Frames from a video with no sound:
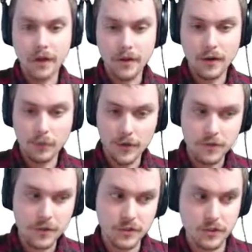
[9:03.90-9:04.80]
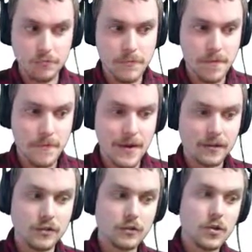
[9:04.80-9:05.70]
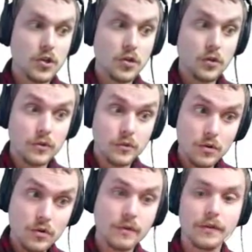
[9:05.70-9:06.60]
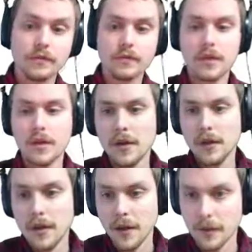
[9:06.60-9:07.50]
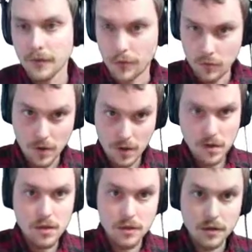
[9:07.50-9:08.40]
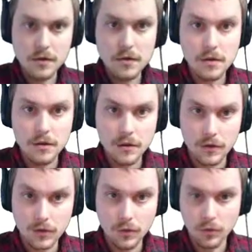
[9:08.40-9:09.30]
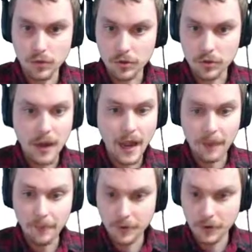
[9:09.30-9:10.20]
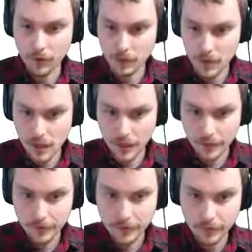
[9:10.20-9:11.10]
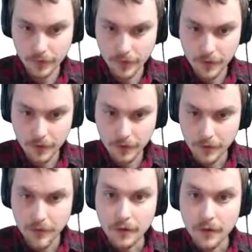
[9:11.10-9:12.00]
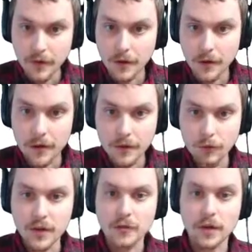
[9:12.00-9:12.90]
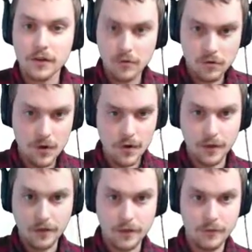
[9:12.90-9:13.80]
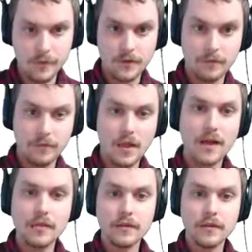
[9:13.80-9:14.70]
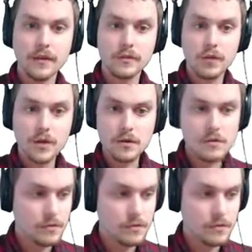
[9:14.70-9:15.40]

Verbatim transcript: and it'll redirect you then back to your service. And so in your app that you create, uh, the redirect URI, you would supply this as well